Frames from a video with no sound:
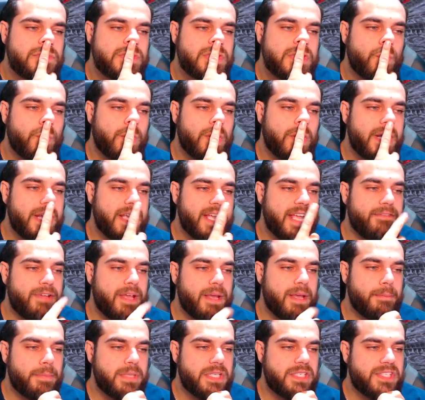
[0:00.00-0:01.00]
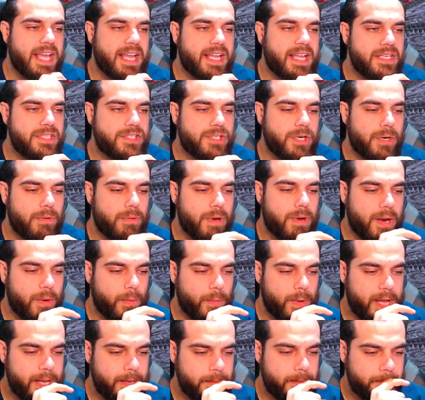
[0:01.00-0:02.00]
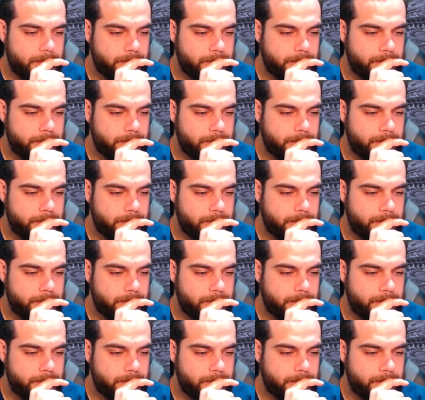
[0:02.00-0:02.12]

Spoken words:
We're gonna give him the second turn right away.